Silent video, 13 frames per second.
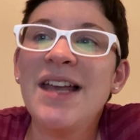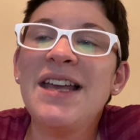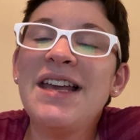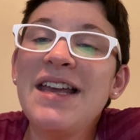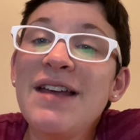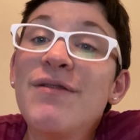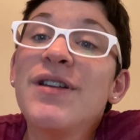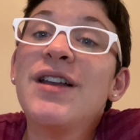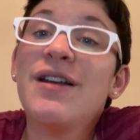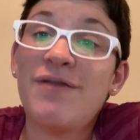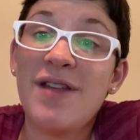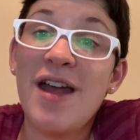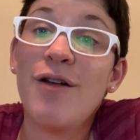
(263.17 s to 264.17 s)
even
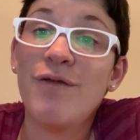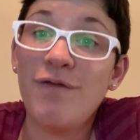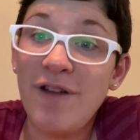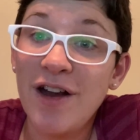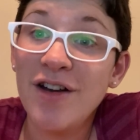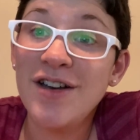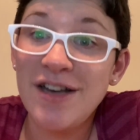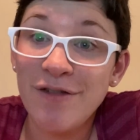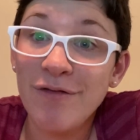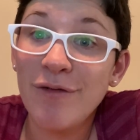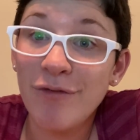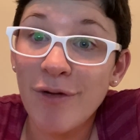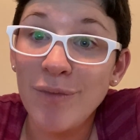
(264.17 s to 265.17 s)
if they are very
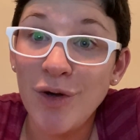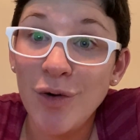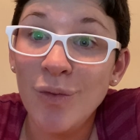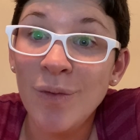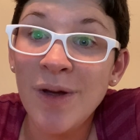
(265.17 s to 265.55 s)
different from you,